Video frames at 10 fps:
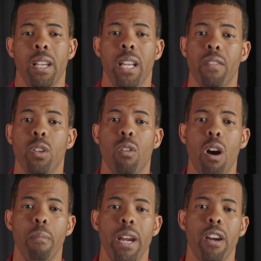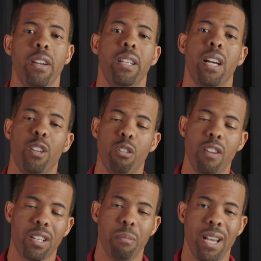And if you are married, I do
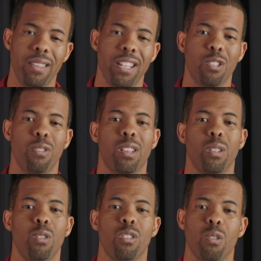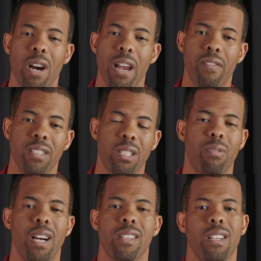recommend that you include your wife in this
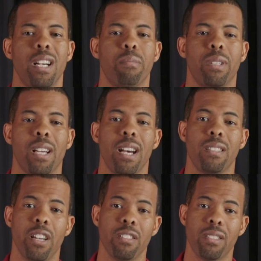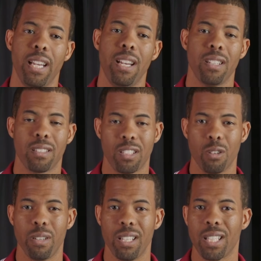process because there are things that
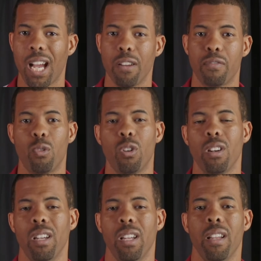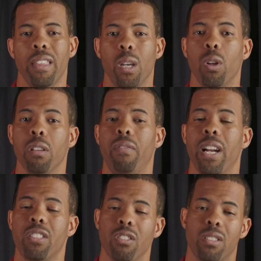she'll need time for that will
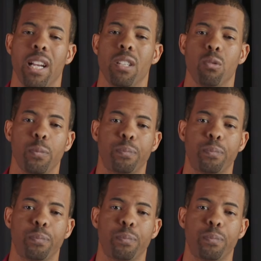affect your schedule.